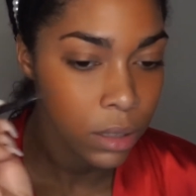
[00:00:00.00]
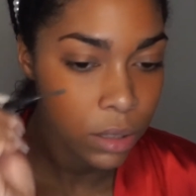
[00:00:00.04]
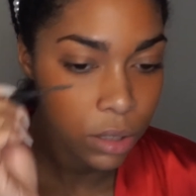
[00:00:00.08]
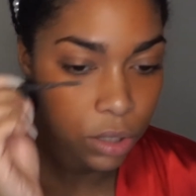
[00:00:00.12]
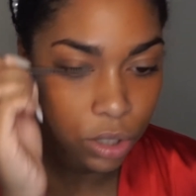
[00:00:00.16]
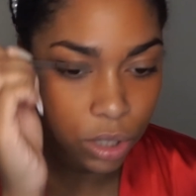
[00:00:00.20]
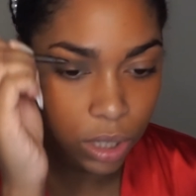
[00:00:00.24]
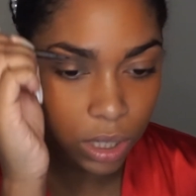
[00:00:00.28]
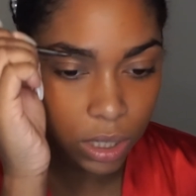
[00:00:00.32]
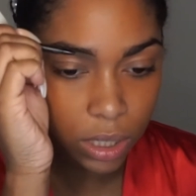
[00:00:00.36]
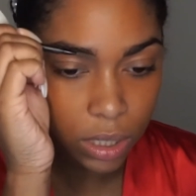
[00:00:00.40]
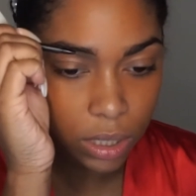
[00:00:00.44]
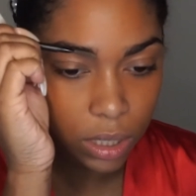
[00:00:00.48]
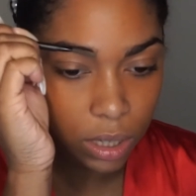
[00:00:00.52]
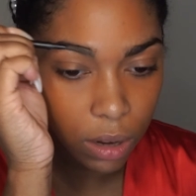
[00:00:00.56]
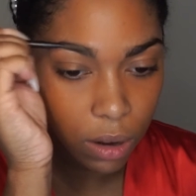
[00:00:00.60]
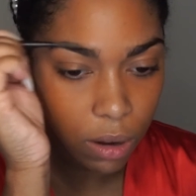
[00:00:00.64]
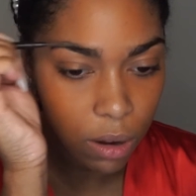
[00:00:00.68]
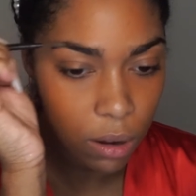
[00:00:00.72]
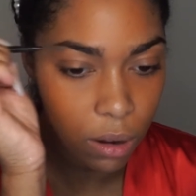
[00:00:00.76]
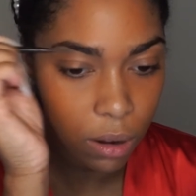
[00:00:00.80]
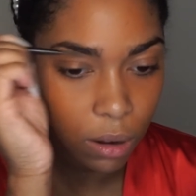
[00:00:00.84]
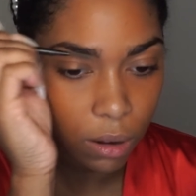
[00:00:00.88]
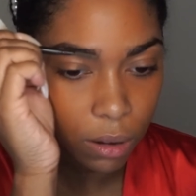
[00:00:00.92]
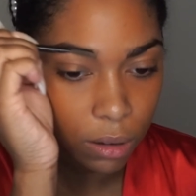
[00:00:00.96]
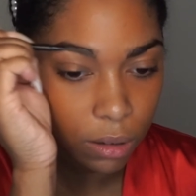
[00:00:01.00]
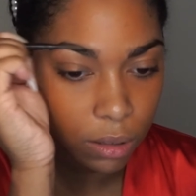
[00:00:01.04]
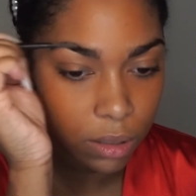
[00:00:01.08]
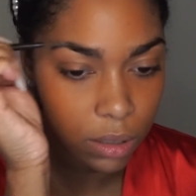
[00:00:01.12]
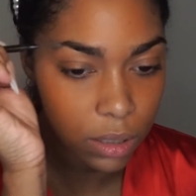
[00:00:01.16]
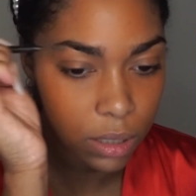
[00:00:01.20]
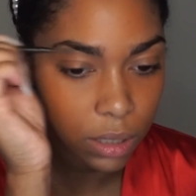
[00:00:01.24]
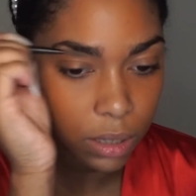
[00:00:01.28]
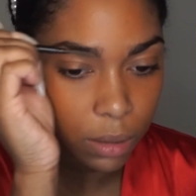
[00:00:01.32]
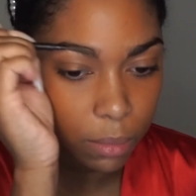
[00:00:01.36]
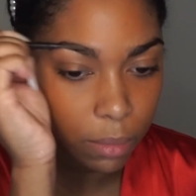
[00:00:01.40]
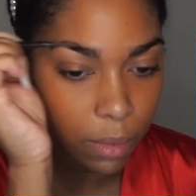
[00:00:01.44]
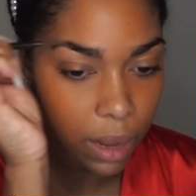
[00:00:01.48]
just to
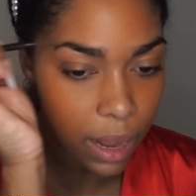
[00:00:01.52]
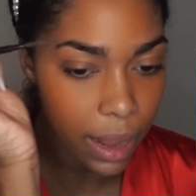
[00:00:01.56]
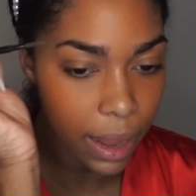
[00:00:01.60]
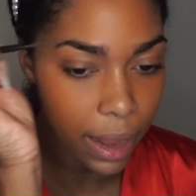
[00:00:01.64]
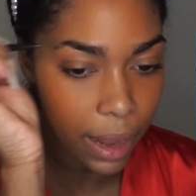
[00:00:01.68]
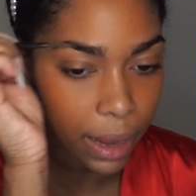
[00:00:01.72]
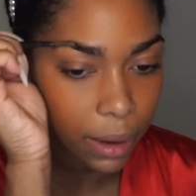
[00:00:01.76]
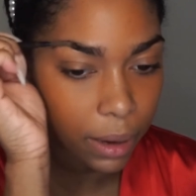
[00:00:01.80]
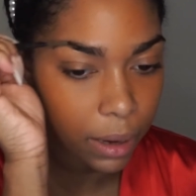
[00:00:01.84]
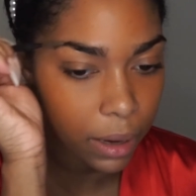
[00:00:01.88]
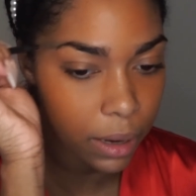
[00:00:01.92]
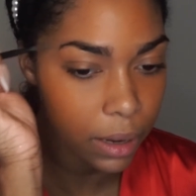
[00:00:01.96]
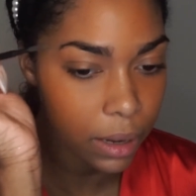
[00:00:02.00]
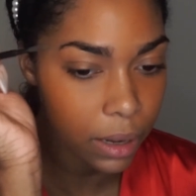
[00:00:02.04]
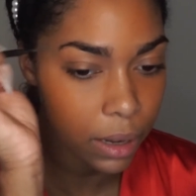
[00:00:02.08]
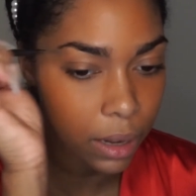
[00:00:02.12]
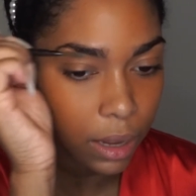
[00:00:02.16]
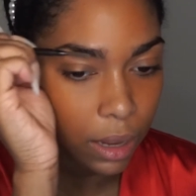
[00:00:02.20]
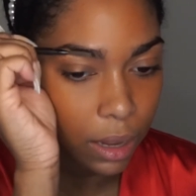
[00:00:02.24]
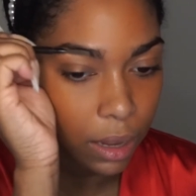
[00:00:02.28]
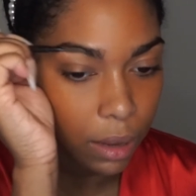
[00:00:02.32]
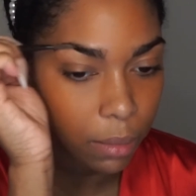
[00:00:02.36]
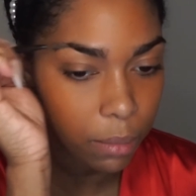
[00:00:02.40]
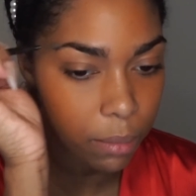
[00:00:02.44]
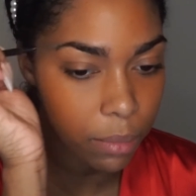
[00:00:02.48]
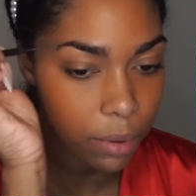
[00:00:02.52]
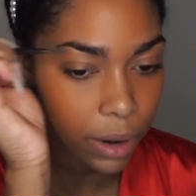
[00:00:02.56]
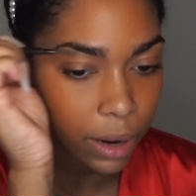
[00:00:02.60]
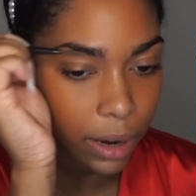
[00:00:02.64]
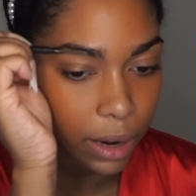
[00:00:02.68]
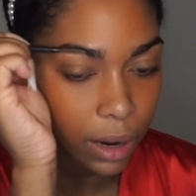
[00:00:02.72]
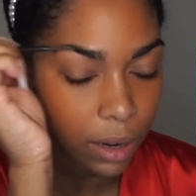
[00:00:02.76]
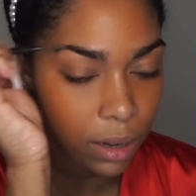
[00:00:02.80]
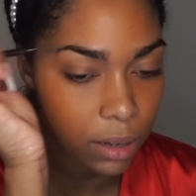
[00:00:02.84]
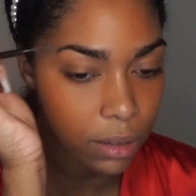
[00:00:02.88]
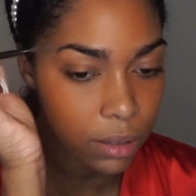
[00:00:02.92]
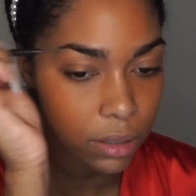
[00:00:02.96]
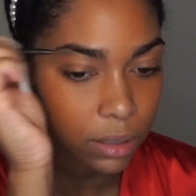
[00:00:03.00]
hold my
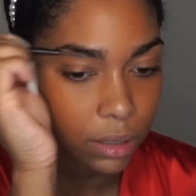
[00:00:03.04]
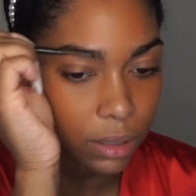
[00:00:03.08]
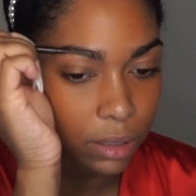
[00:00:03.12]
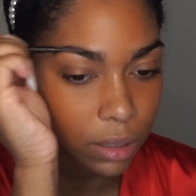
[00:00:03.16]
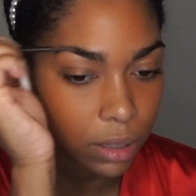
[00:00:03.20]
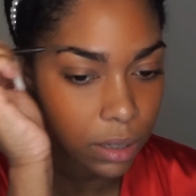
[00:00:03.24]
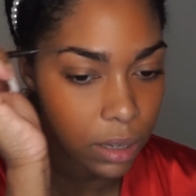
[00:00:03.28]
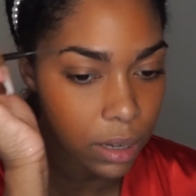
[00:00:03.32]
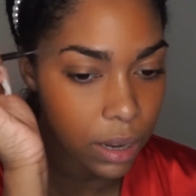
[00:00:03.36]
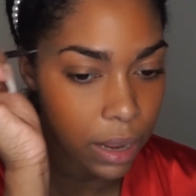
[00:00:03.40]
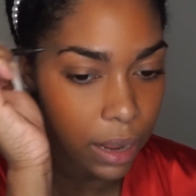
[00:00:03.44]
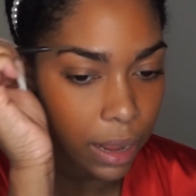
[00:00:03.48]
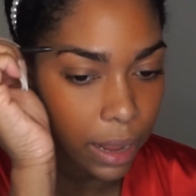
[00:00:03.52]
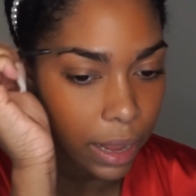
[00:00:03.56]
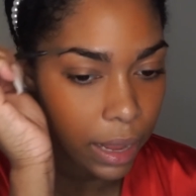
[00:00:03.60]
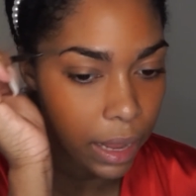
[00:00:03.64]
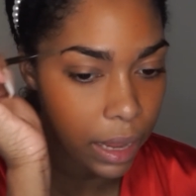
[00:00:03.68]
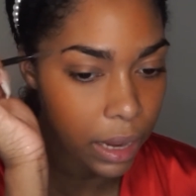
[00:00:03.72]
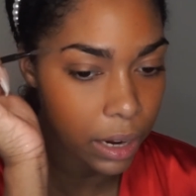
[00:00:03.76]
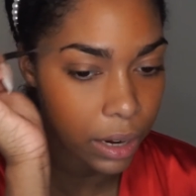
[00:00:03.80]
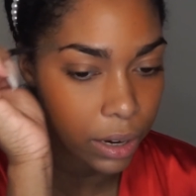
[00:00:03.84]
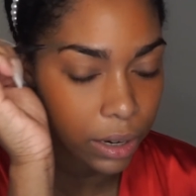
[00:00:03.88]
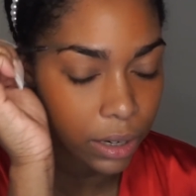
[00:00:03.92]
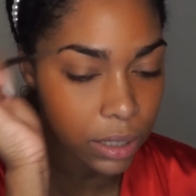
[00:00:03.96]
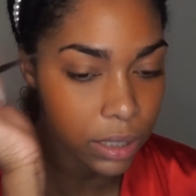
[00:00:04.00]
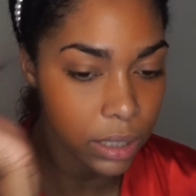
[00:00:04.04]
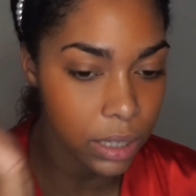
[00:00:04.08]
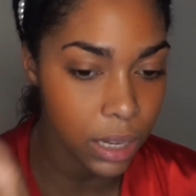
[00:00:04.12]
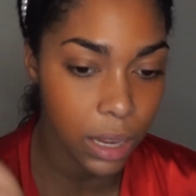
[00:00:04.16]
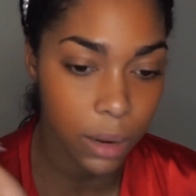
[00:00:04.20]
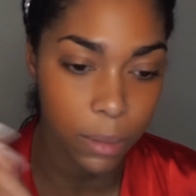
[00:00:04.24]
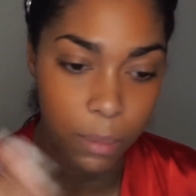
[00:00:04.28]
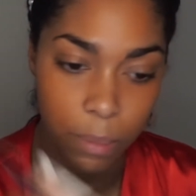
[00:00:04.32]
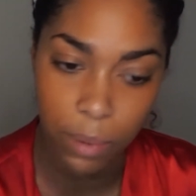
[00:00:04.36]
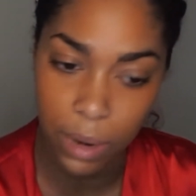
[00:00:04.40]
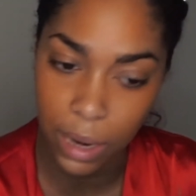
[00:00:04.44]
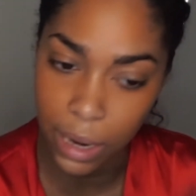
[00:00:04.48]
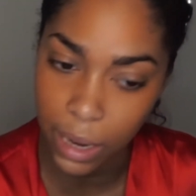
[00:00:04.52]
eyebrows hairs
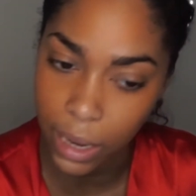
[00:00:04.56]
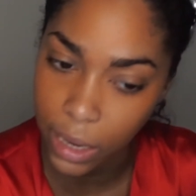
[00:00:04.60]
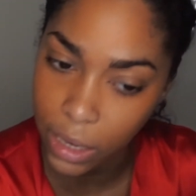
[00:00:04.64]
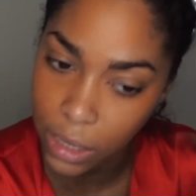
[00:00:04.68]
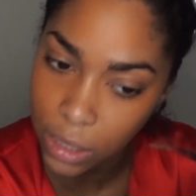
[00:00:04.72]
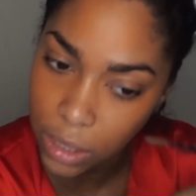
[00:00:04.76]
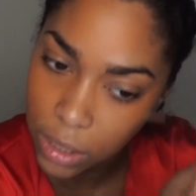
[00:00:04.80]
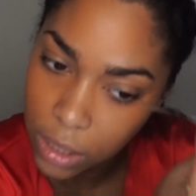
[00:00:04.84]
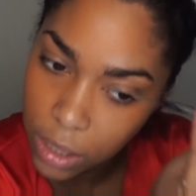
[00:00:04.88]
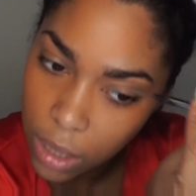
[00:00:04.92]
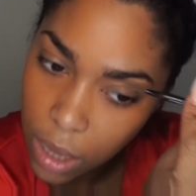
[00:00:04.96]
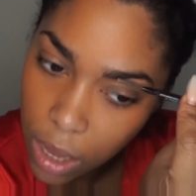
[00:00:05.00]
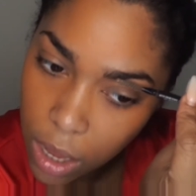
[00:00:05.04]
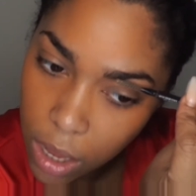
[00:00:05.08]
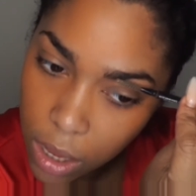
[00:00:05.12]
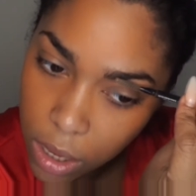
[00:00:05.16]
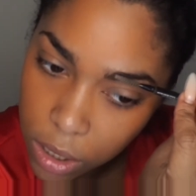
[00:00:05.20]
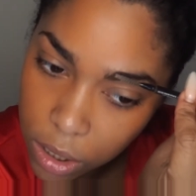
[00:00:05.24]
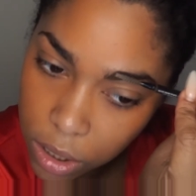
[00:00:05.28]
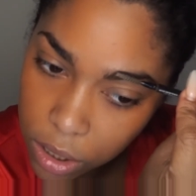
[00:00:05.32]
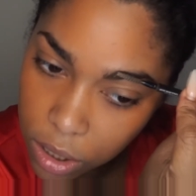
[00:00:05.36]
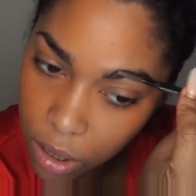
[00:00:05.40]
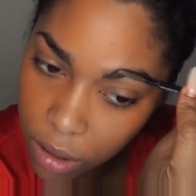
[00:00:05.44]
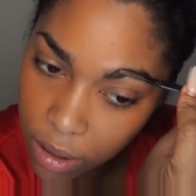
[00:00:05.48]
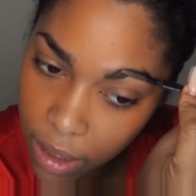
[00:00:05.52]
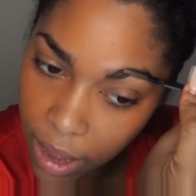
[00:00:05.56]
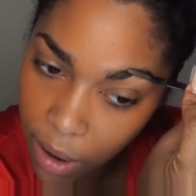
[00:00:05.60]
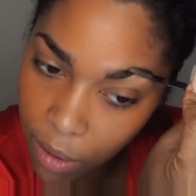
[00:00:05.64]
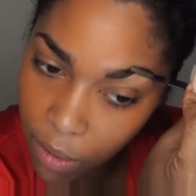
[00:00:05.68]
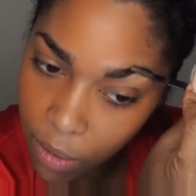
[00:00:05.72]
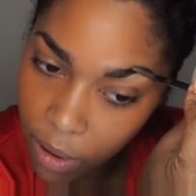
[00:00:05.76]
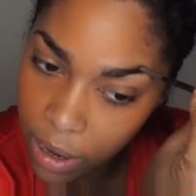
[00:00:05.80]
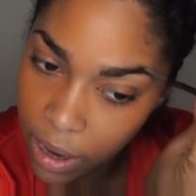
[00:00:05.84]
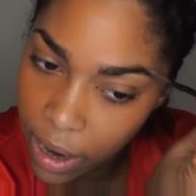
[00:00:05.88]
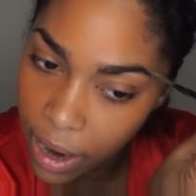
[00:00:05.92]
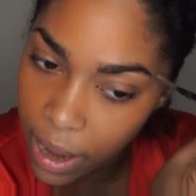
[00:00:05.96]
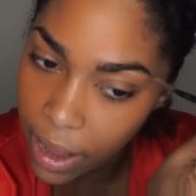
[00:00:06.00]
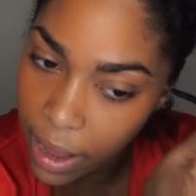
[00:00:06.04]
in place, so that
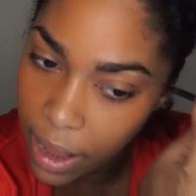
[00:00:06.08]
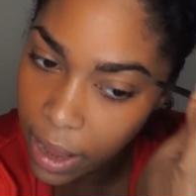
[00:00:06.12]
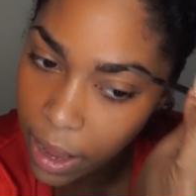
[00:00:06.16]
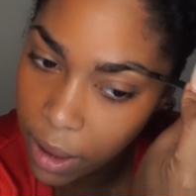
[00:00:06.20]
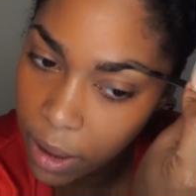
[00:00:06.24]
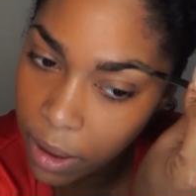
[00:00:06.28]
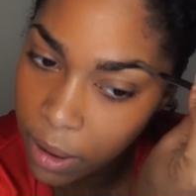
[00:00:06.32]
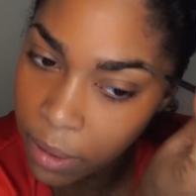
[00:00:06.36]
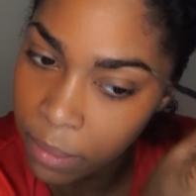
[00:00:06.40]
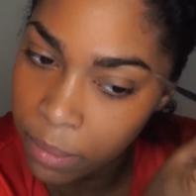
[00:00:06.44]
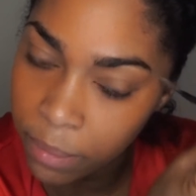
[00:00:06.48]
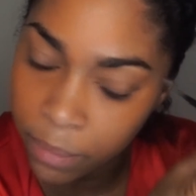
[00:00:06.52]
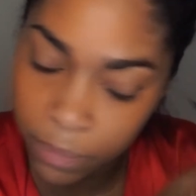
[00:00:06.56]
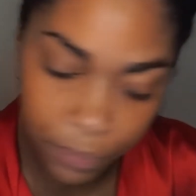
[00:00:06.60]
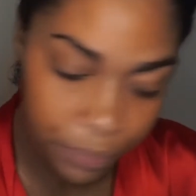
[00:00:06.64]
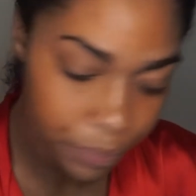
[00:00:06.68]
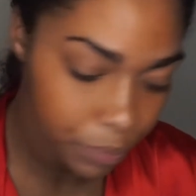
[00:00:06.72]
when I am